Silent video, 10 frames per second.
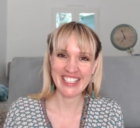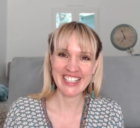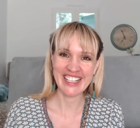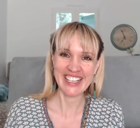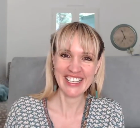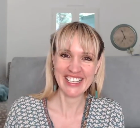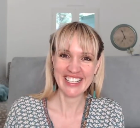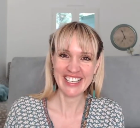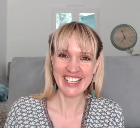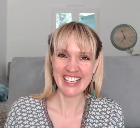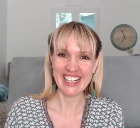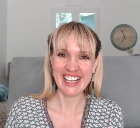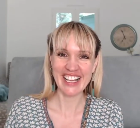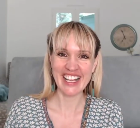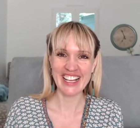
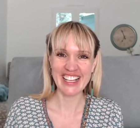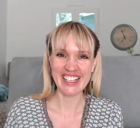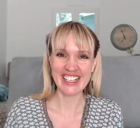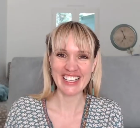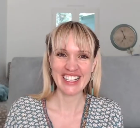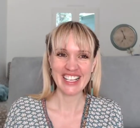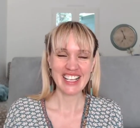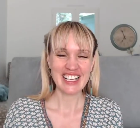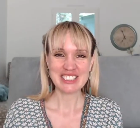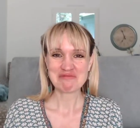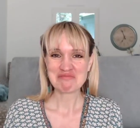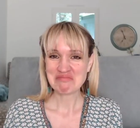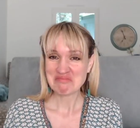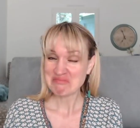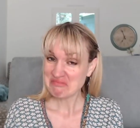Nothing is said.